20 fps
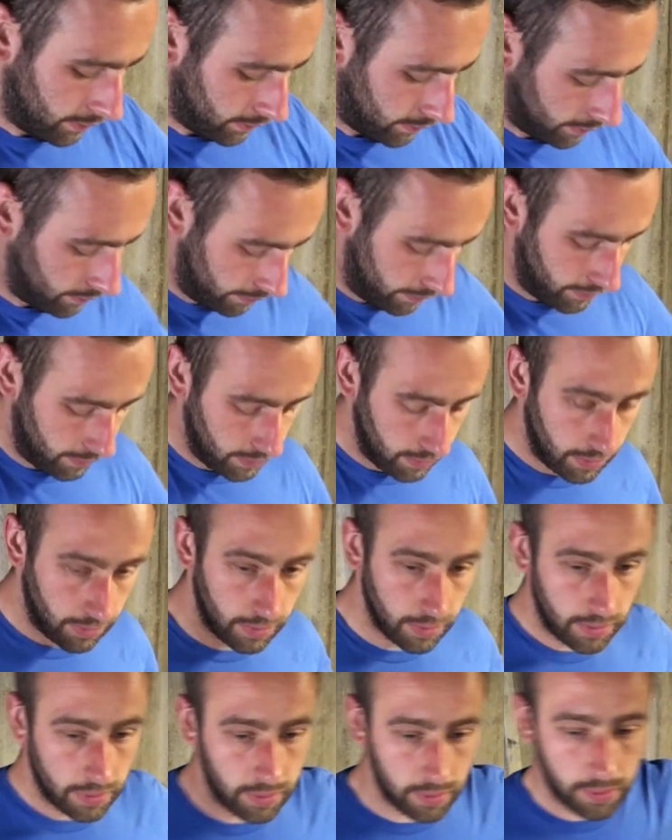
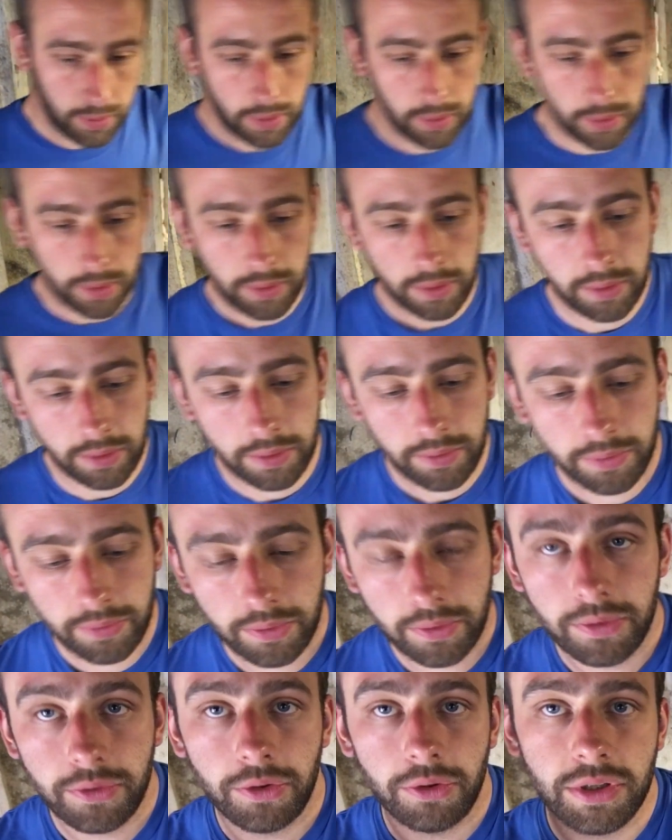
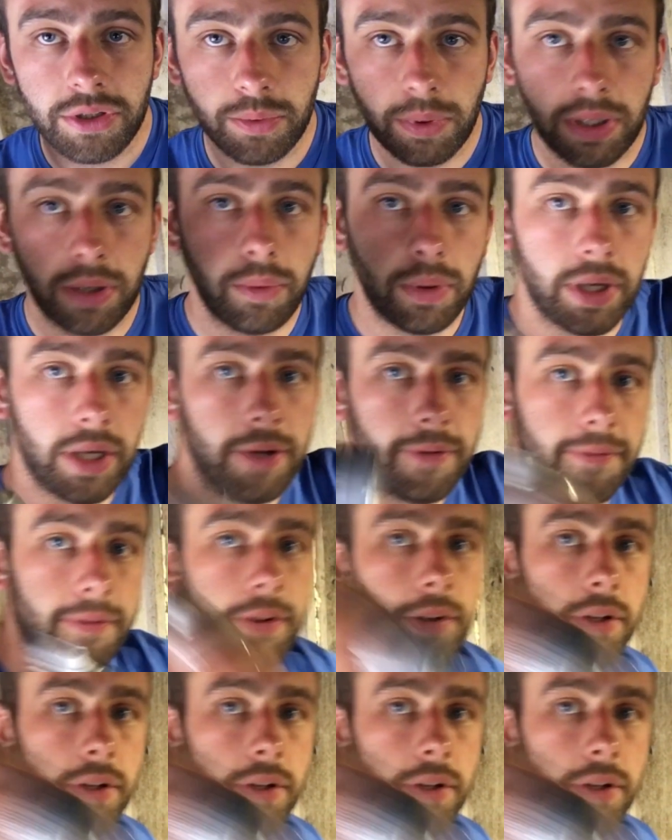It's always well worth